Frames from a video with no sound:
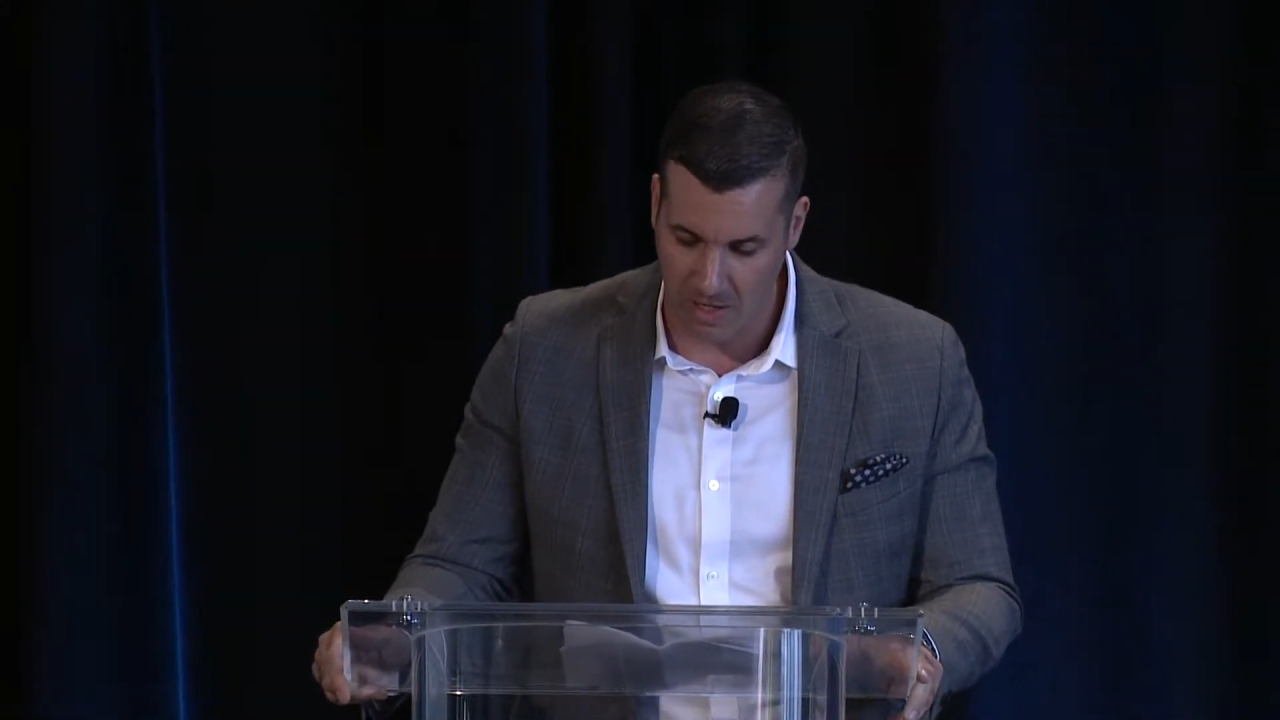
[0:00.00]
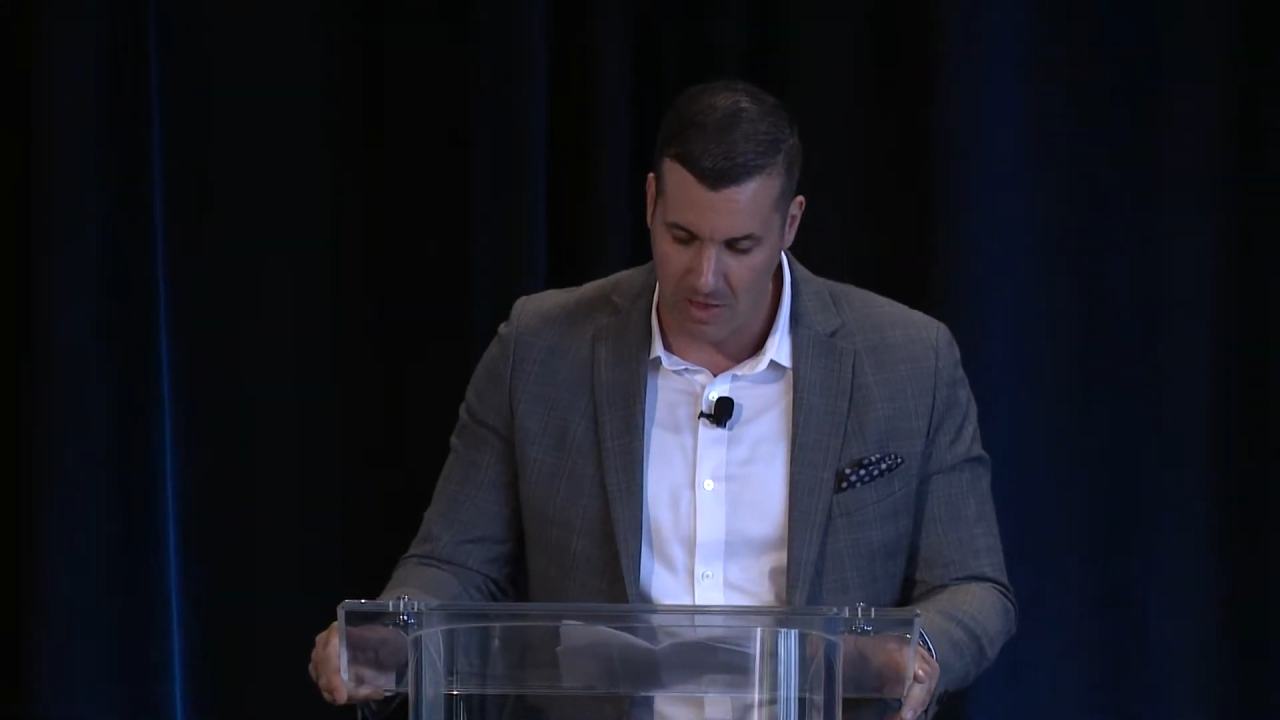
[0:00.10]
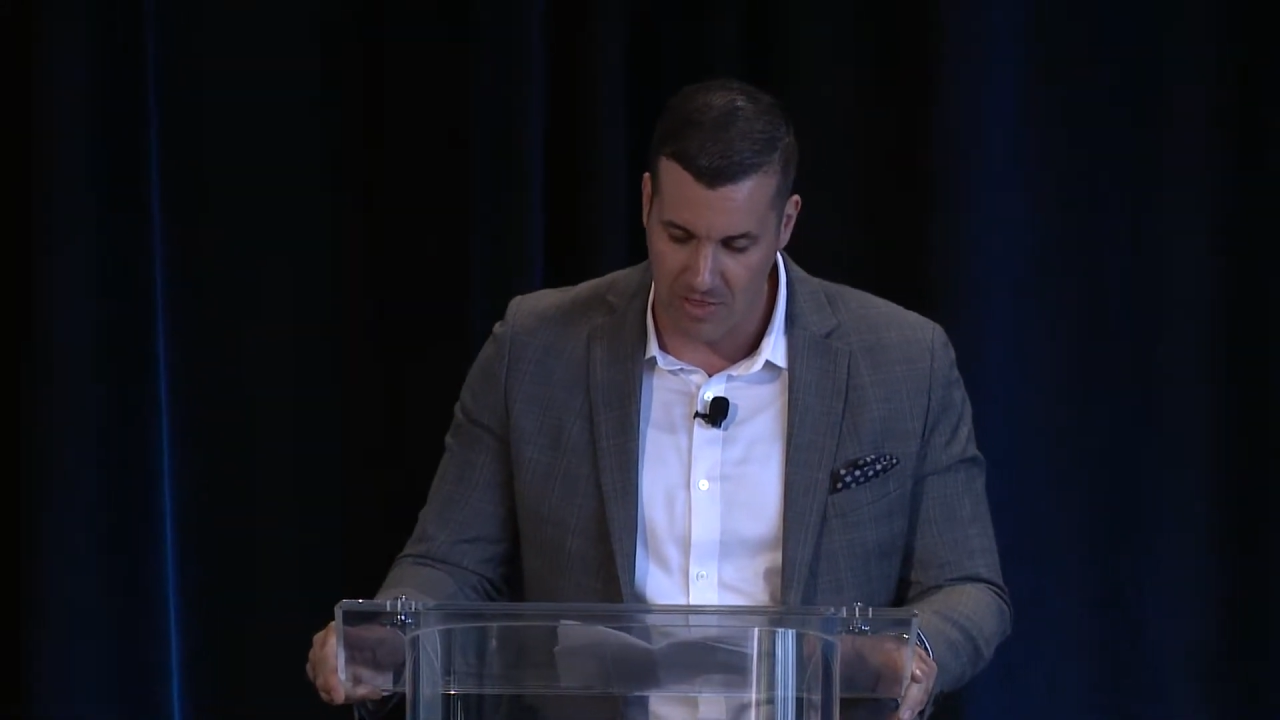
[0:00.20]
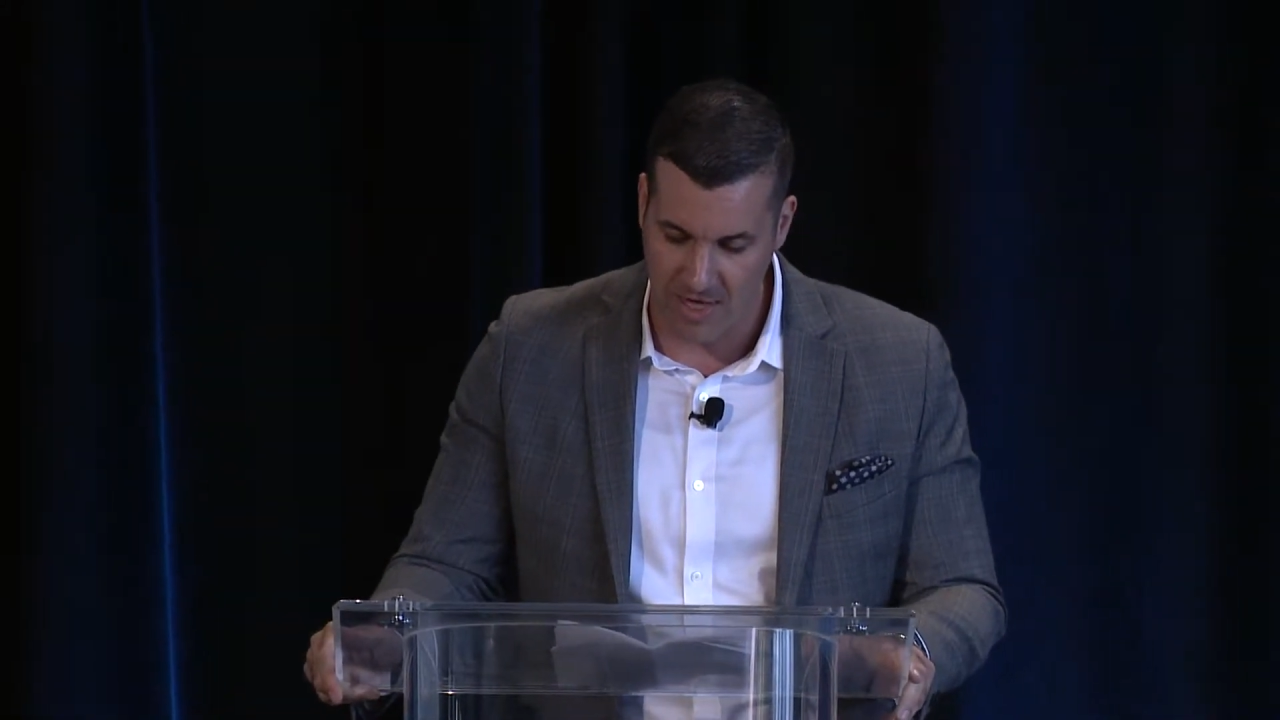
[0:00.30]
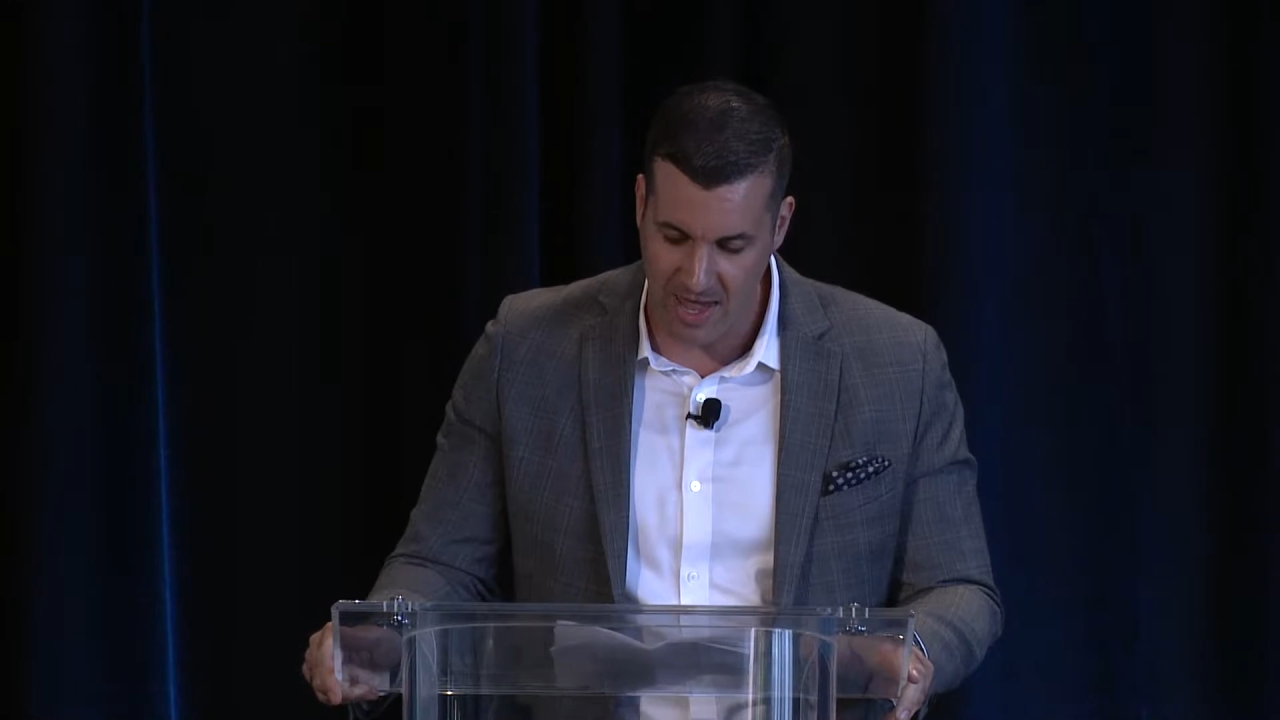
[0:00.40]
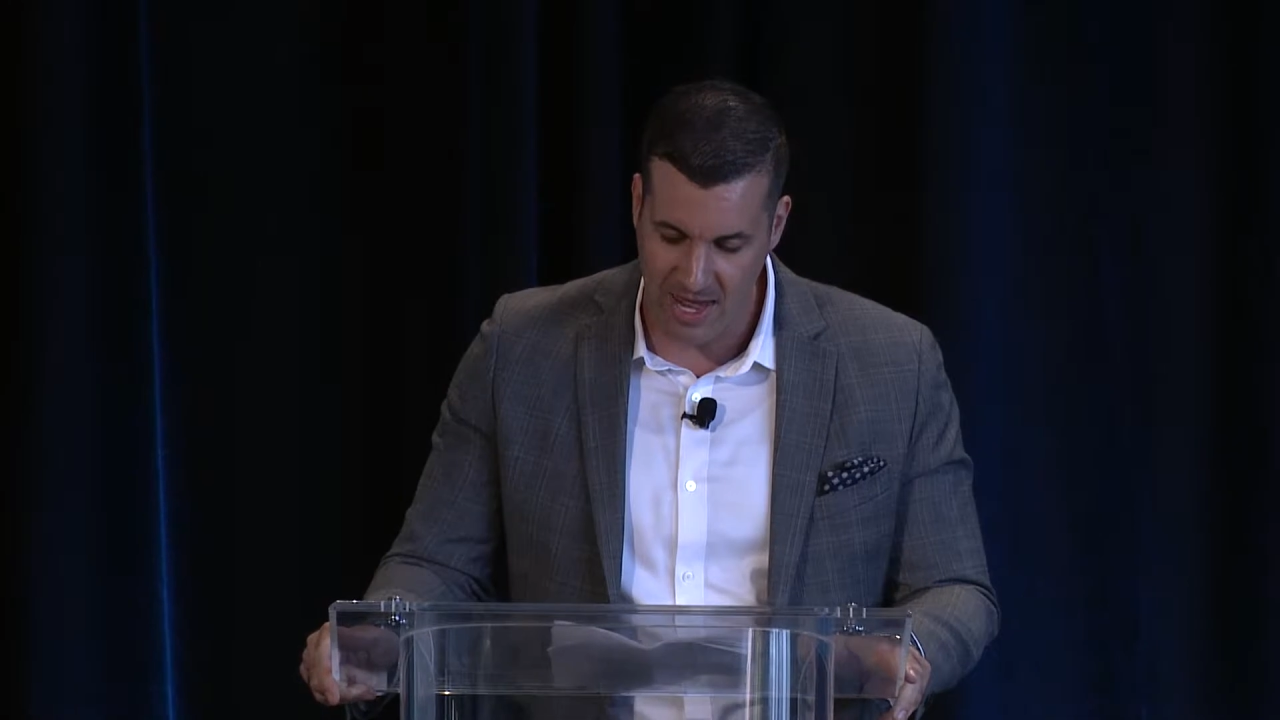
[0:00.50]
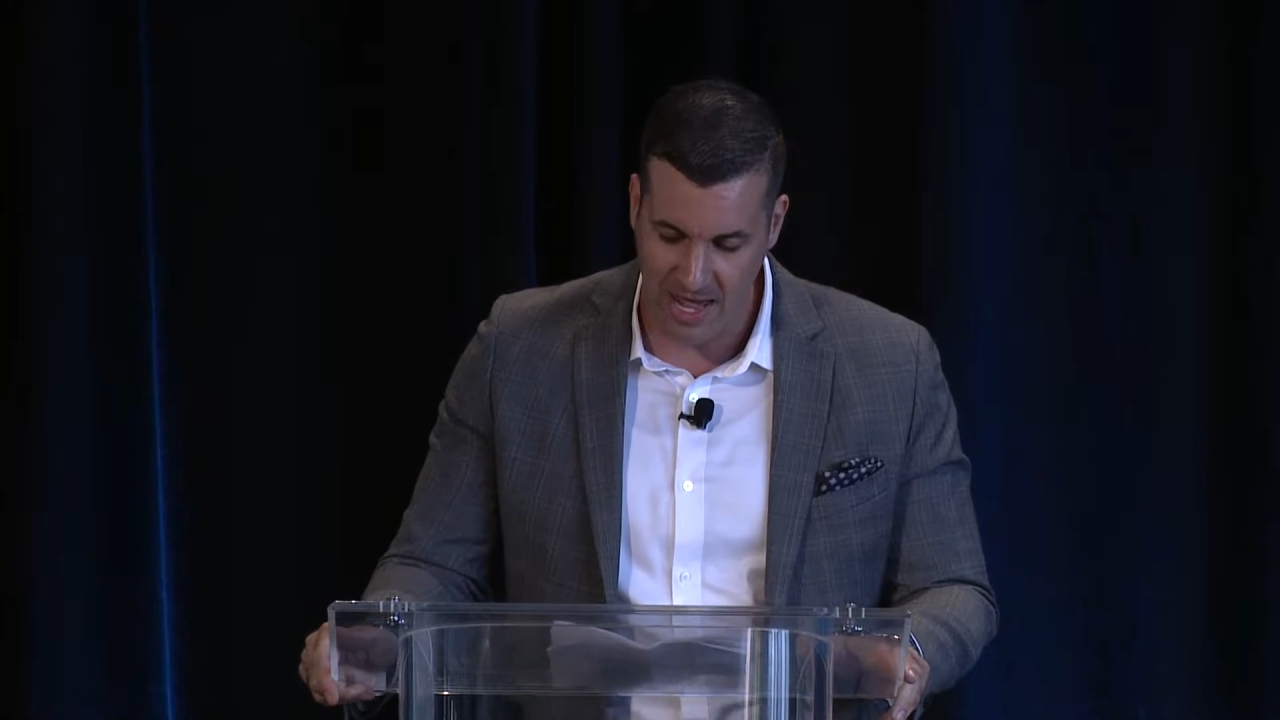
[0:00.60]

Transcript: they